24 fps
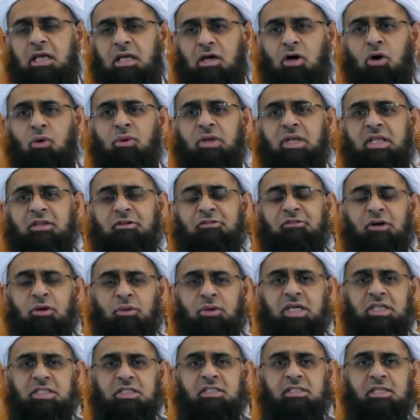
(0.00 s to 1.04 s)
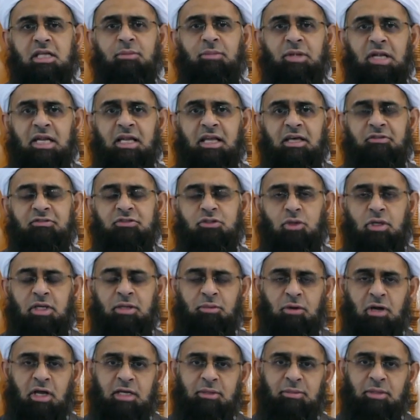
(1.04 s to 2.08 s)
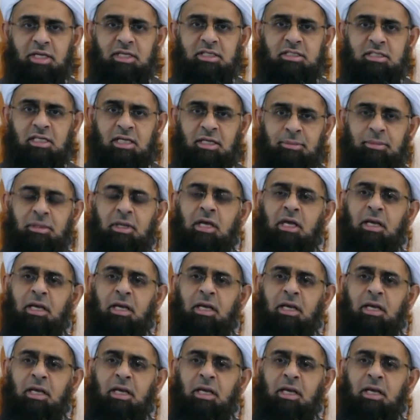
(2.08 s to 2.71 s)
only the foundations had been left. So Ibrahim alayhi salam